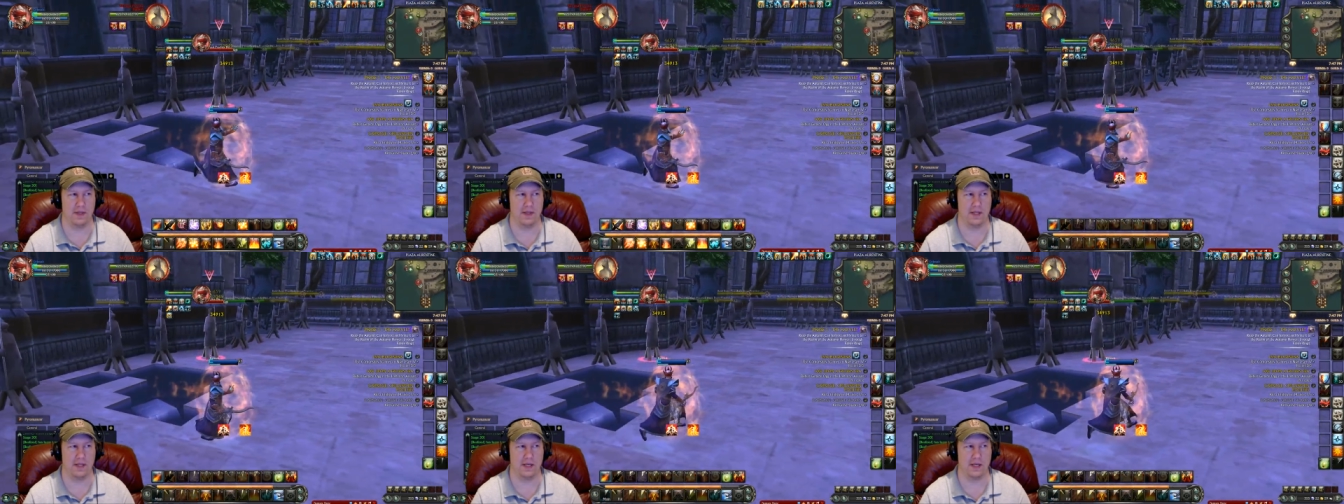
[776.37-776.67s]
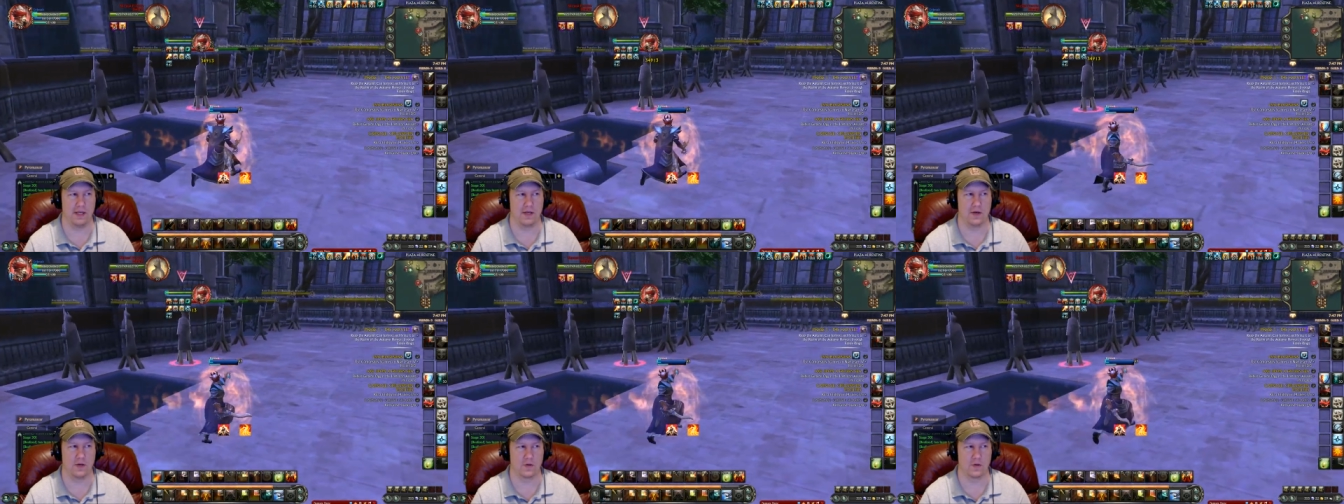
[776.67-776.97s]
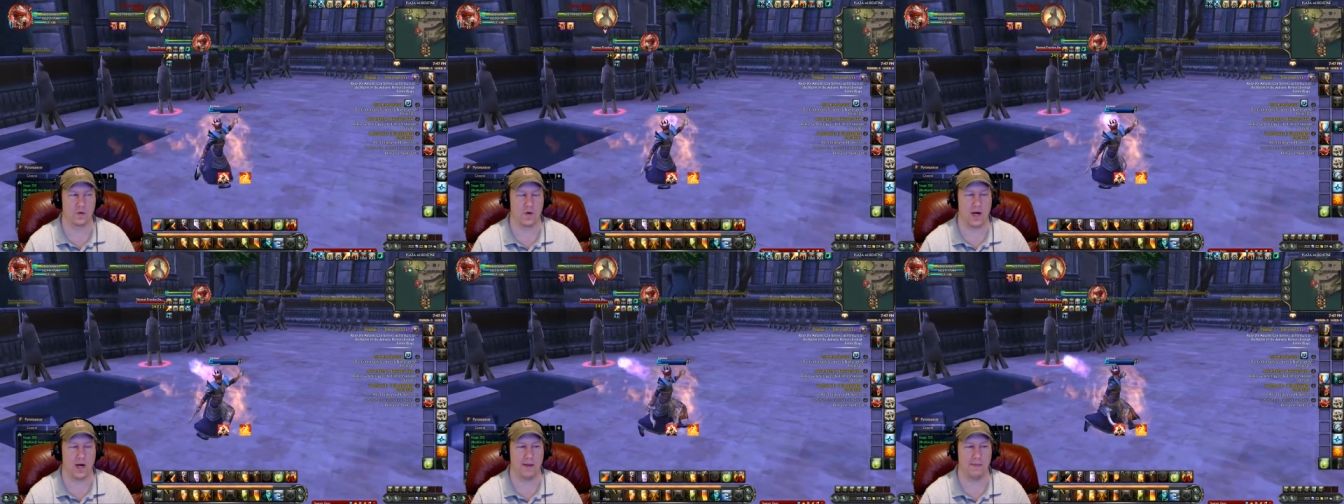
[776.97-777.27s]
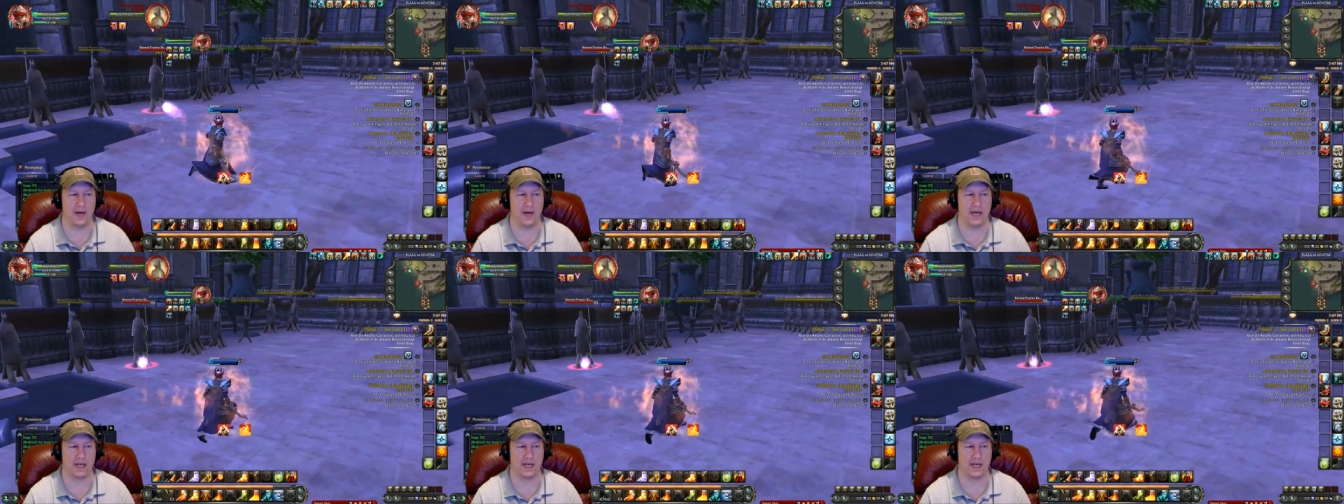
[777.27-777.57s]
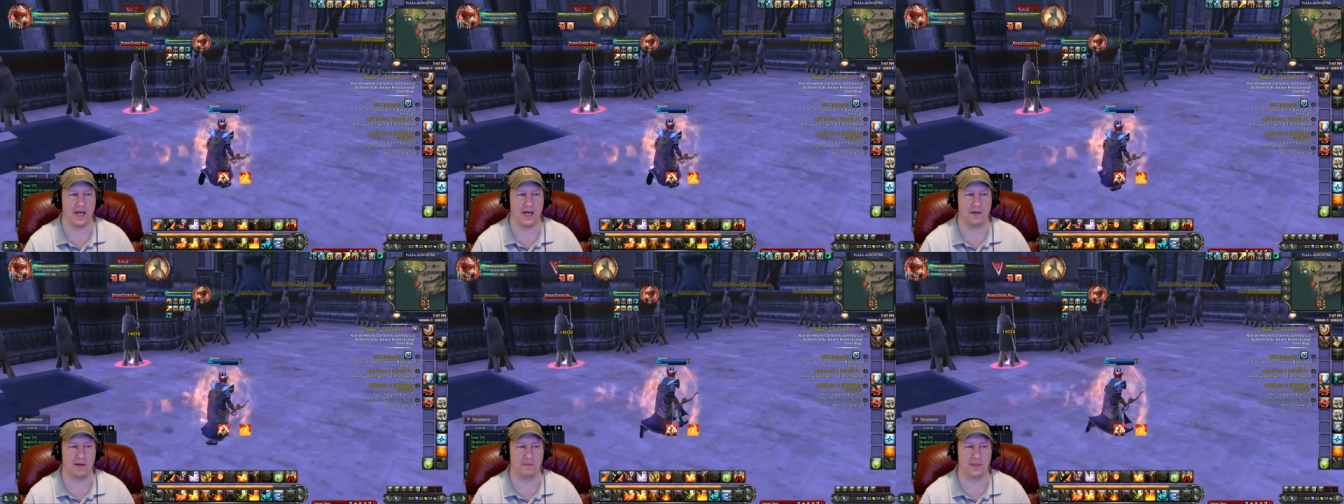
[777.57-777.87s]
and then it goes right back
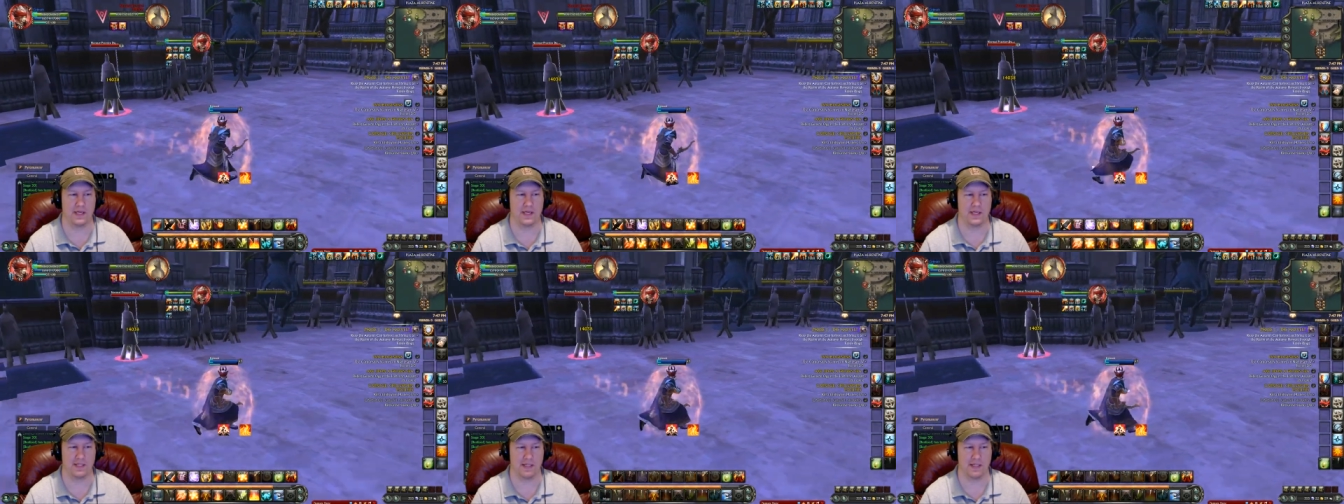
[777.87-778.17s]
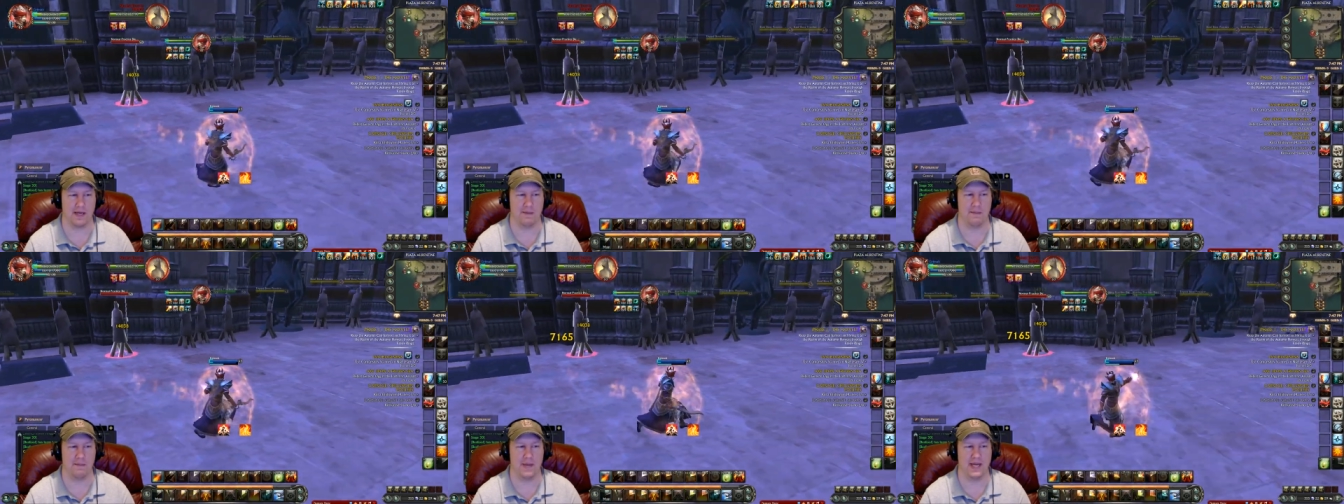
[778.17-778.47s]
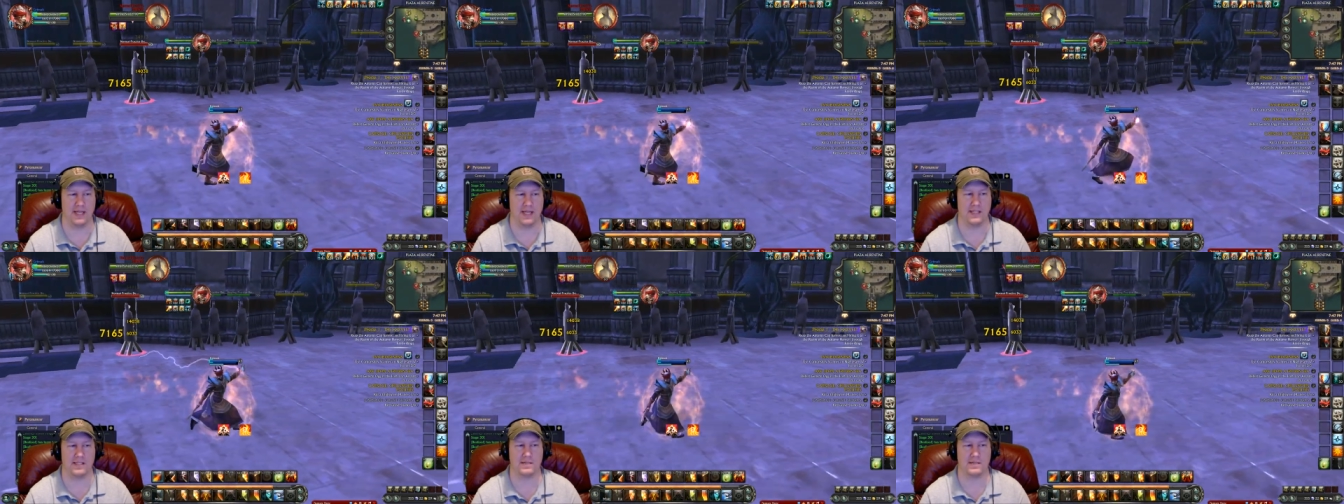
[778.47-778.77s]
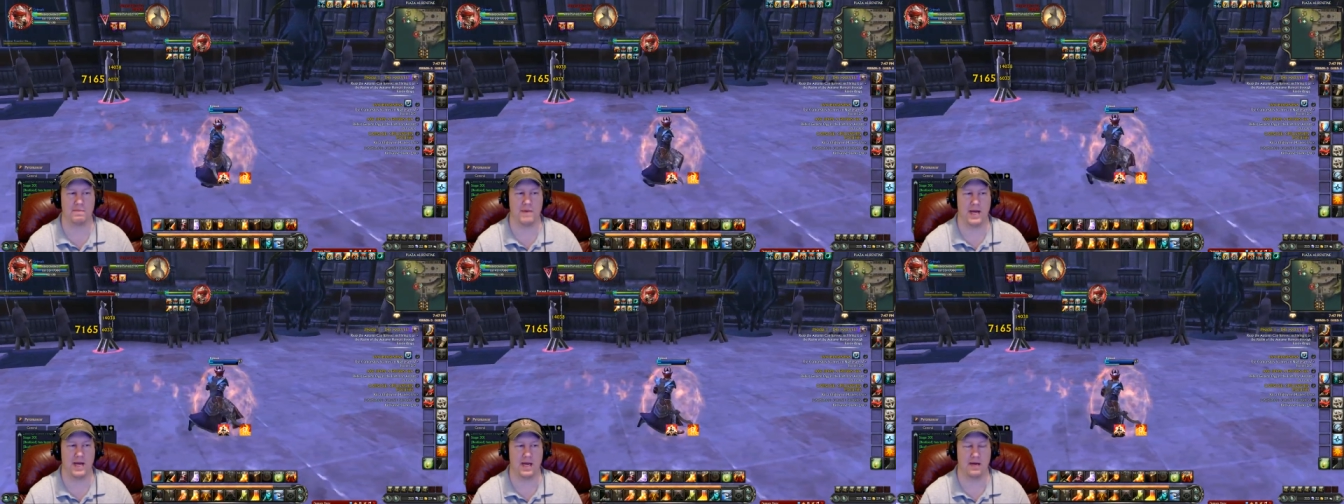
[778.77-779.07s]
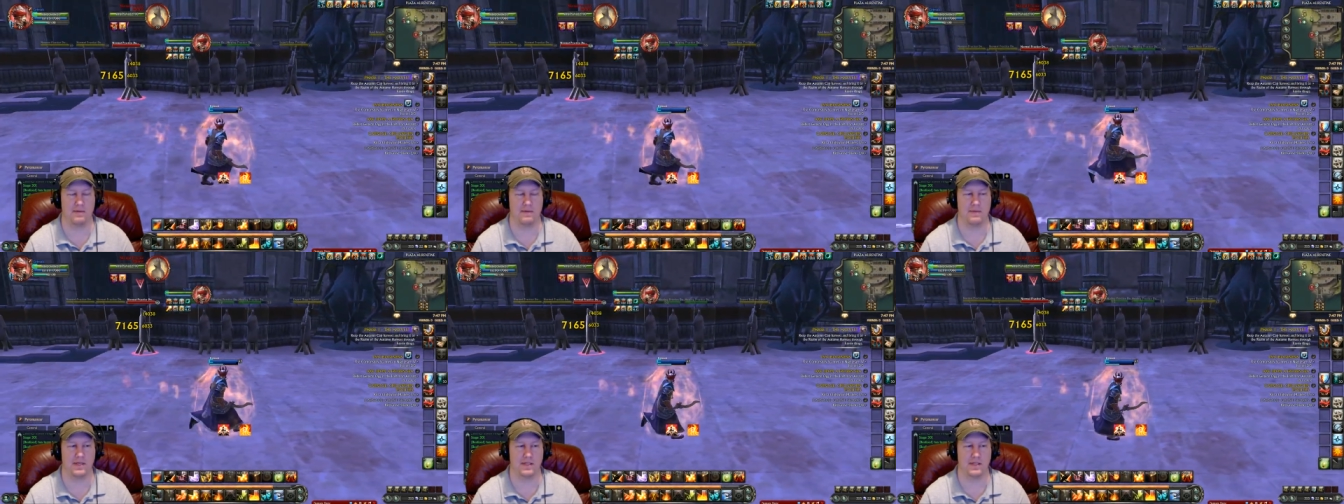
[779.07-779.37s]
down because that main
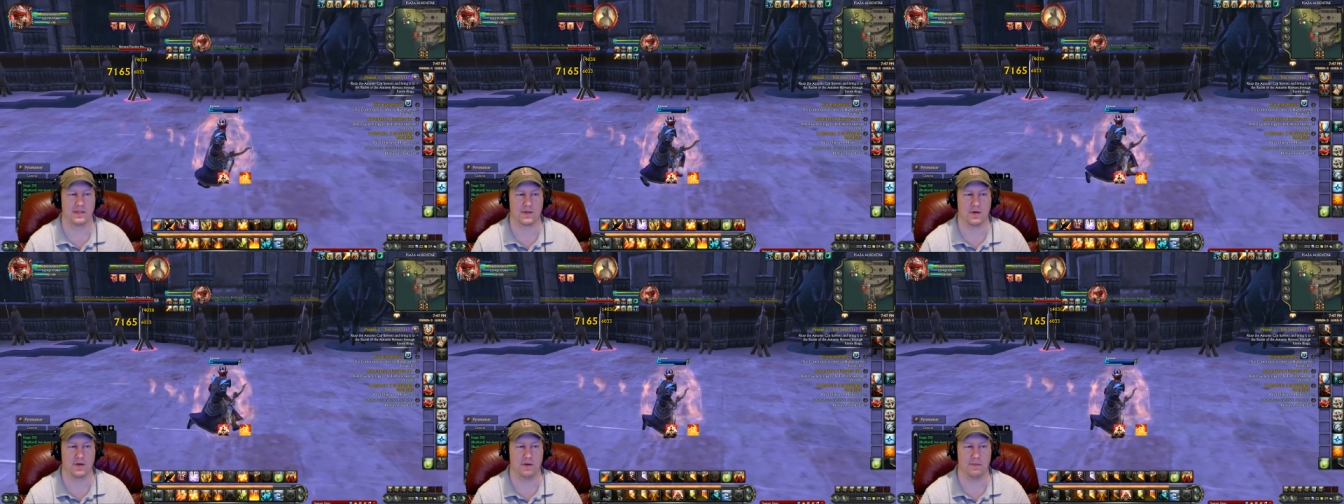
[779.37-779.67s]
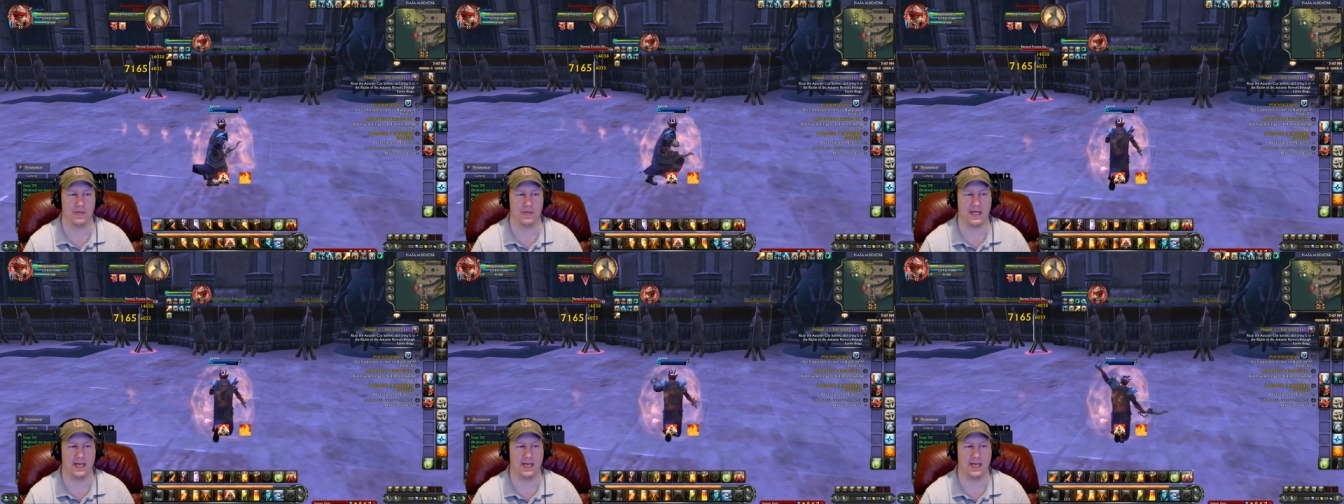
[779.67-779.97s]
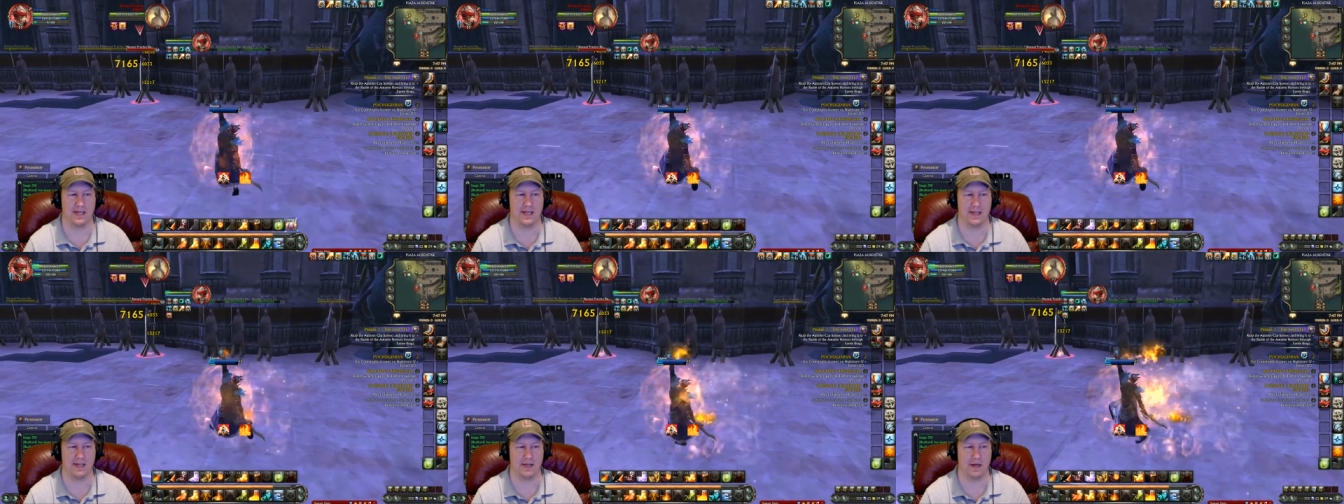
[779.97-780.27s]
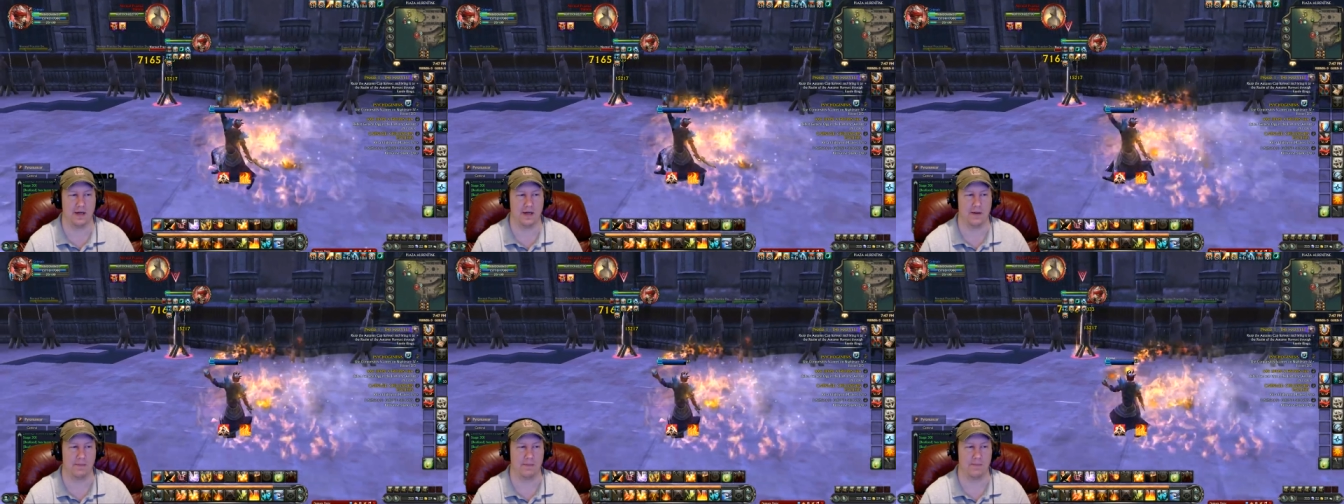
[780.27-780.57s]
spam is going to be eating it up.